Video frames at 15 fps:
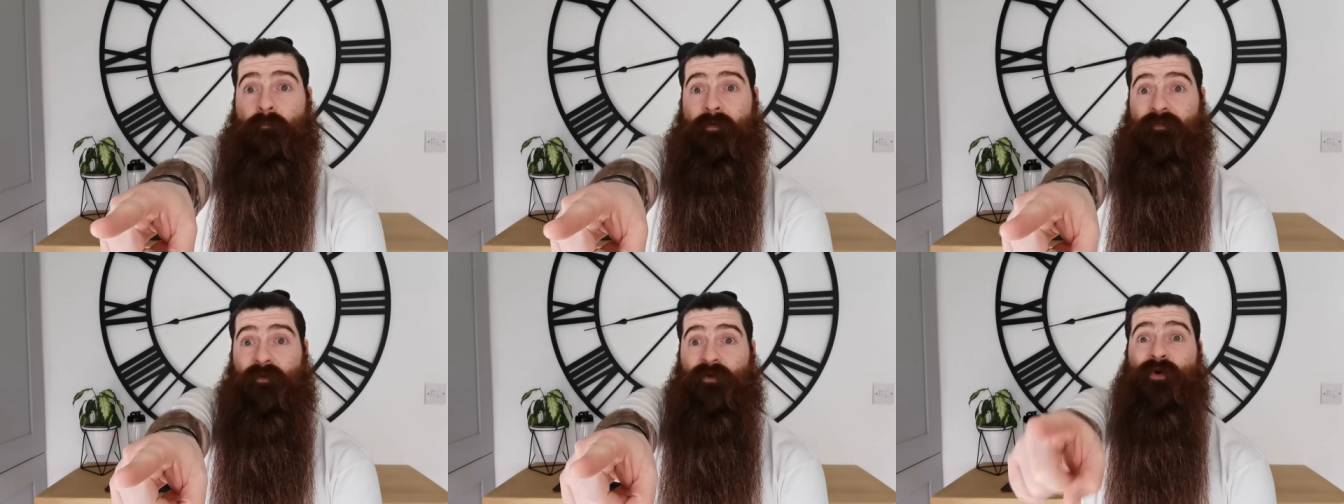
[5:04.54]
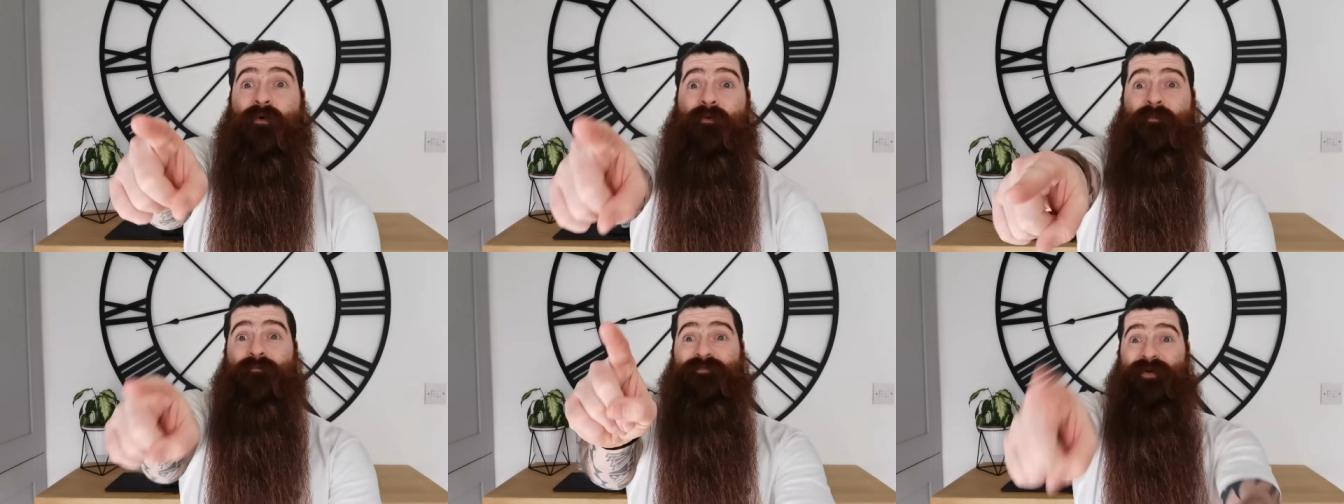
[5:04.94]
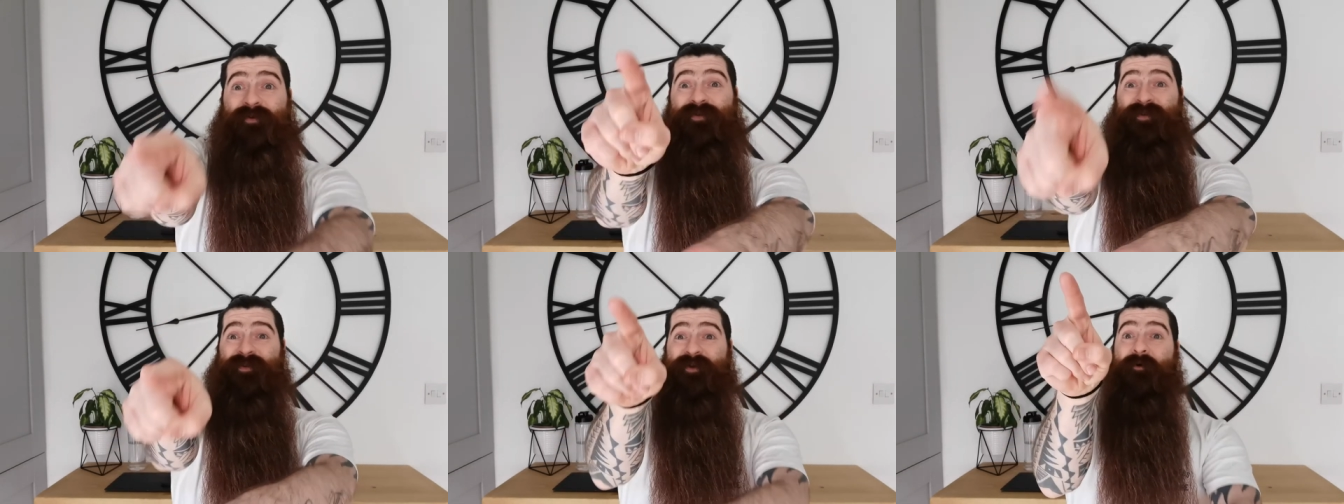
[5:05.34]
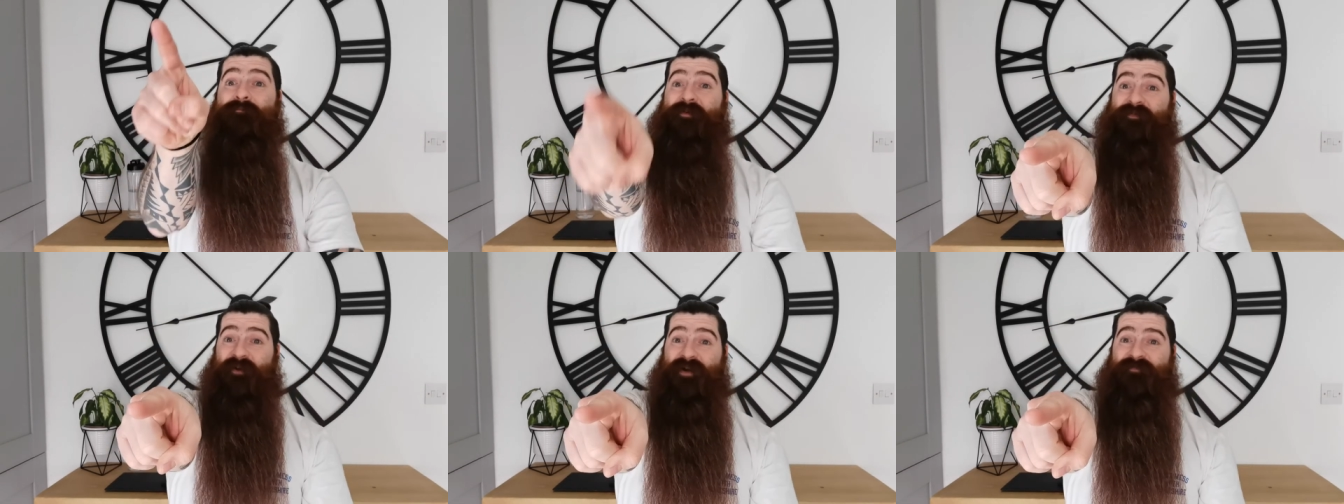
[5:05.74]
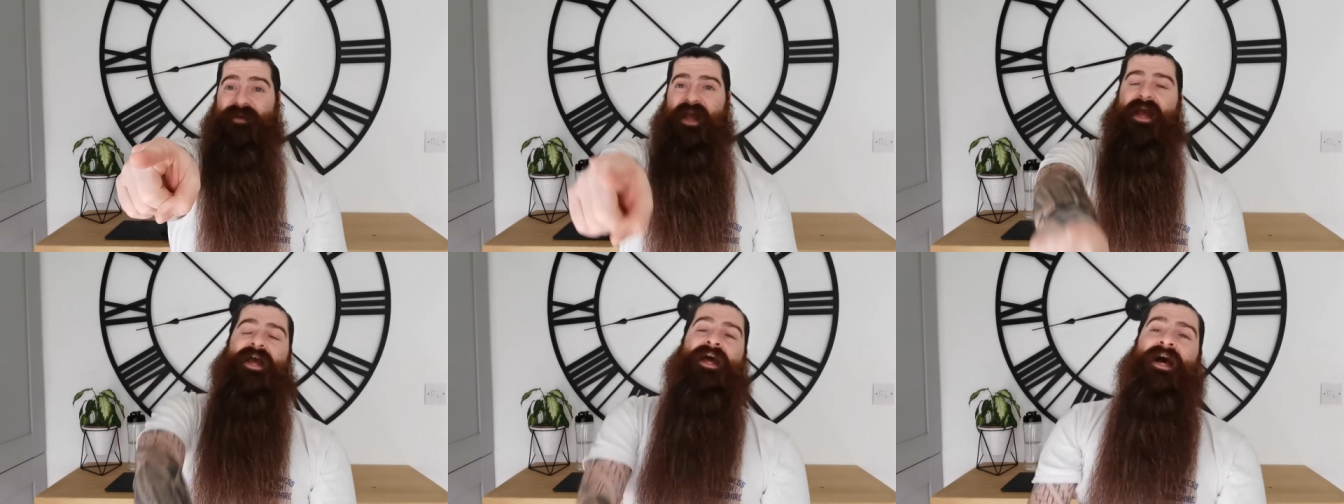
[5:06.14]
before, no, no, no, no, no, before I
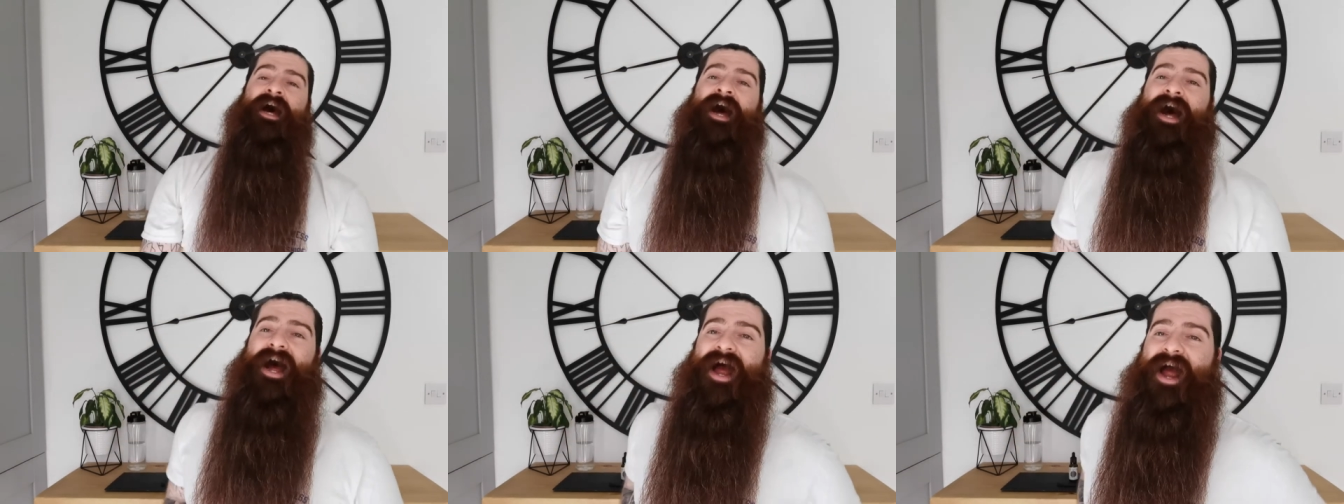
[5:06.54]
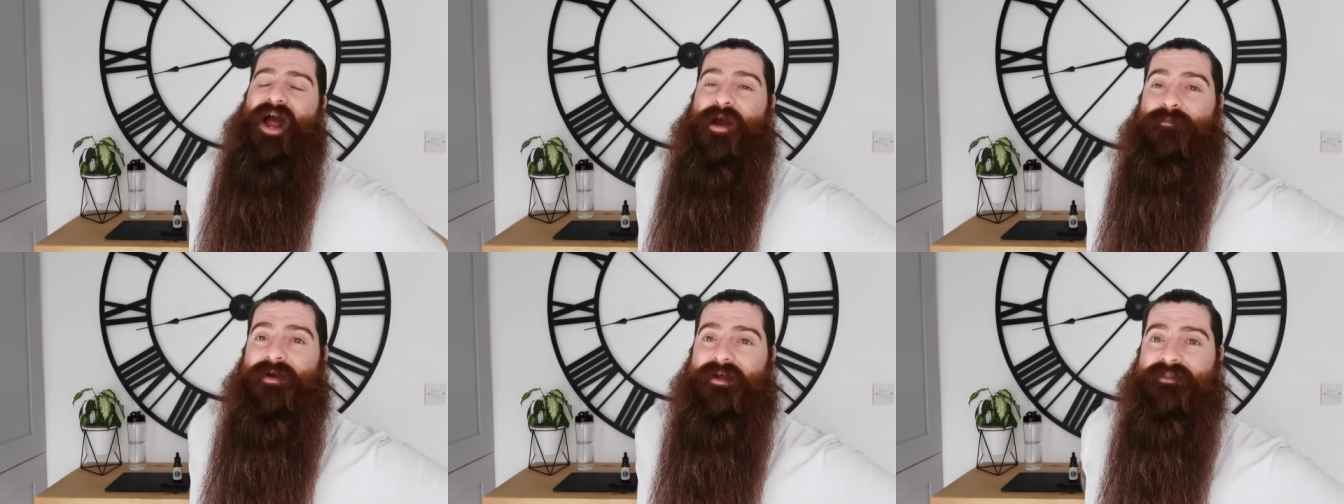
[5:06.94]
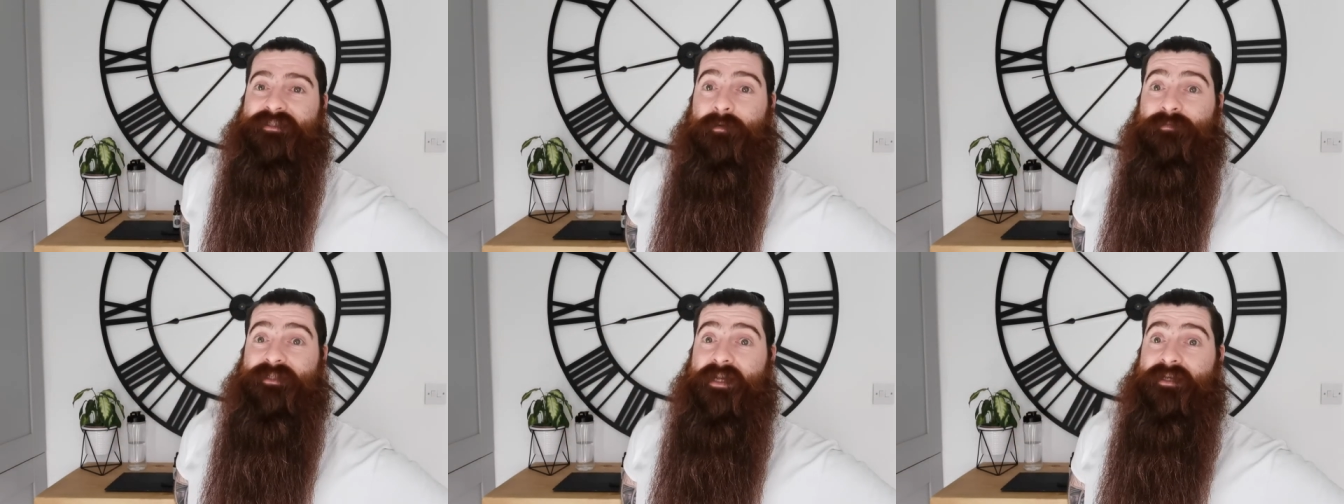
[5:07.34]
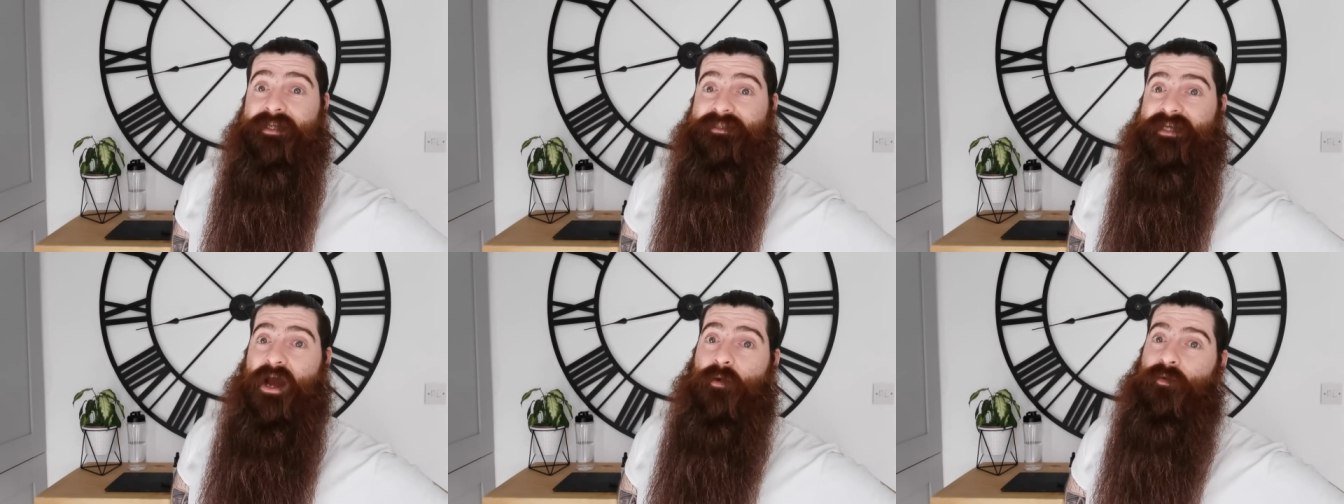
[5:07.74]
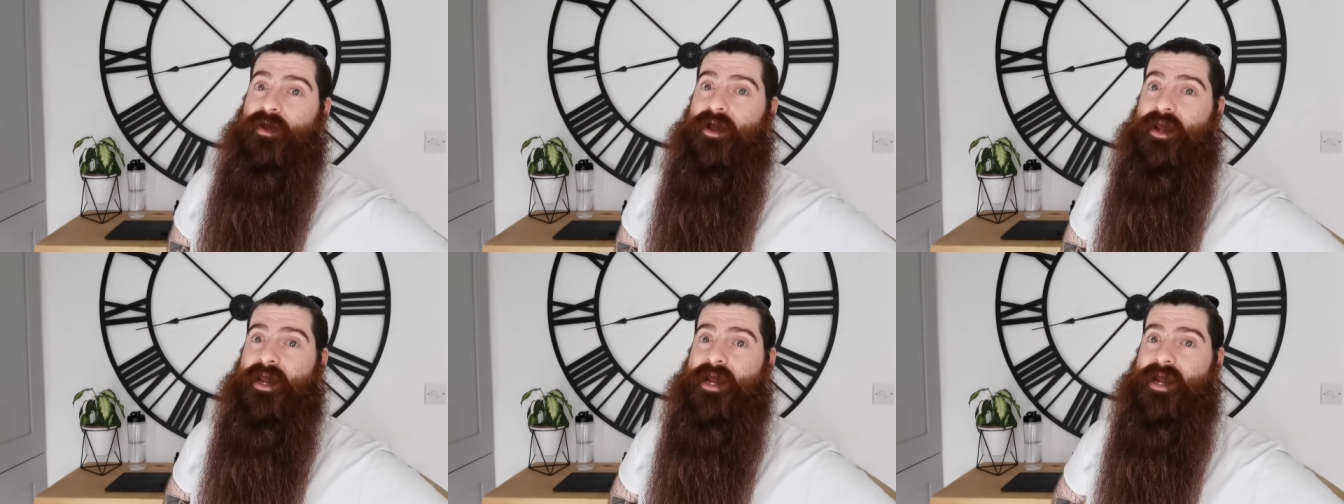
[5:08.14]
forget, um, ten percent discount
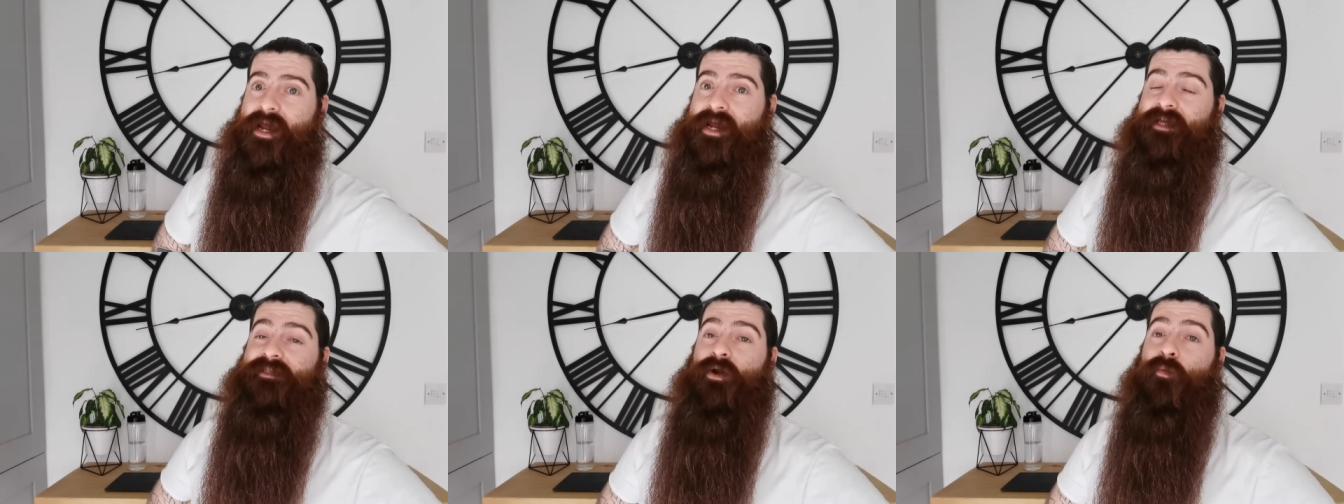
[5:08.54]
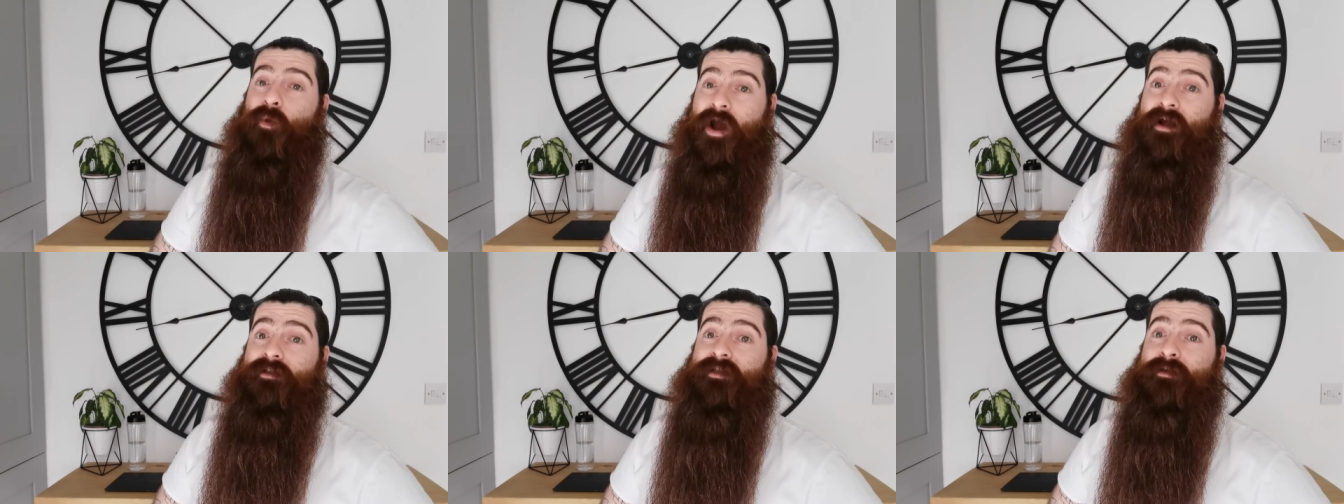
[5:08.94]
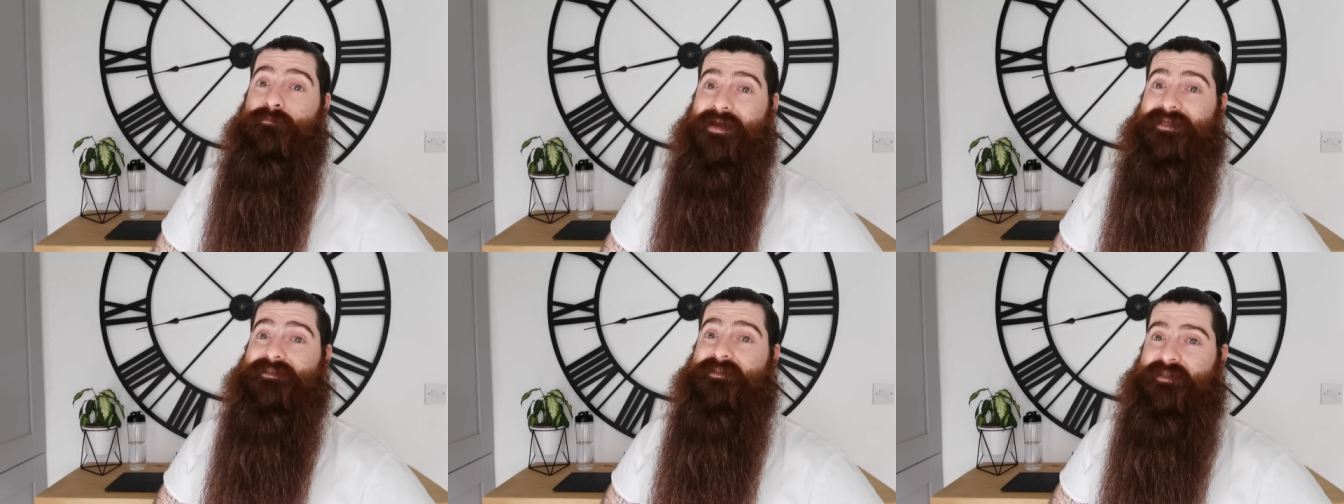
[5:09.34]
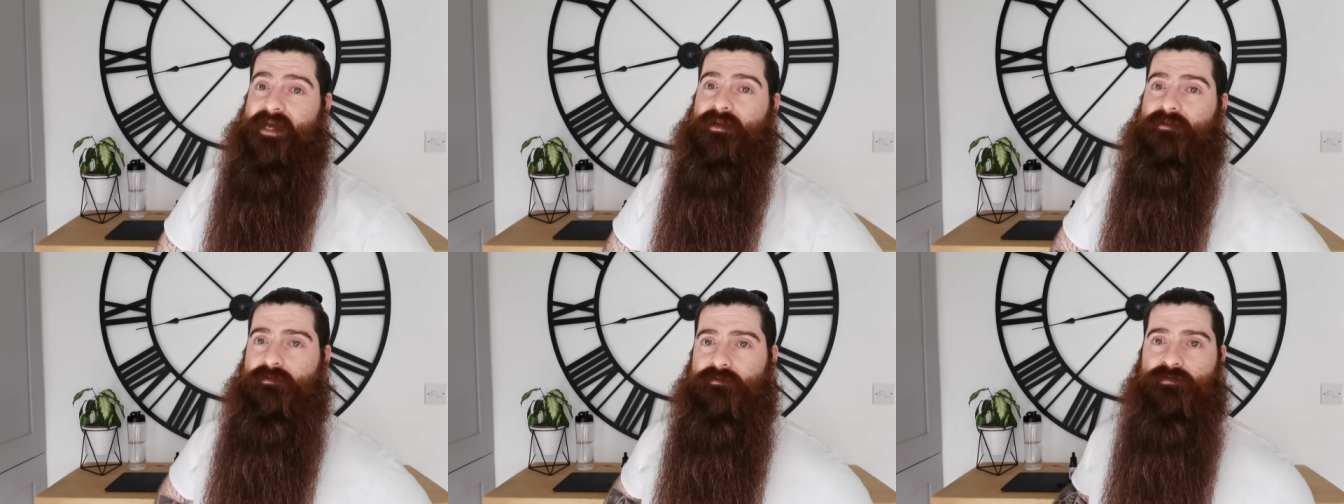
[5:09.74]
is Wild Meets ten.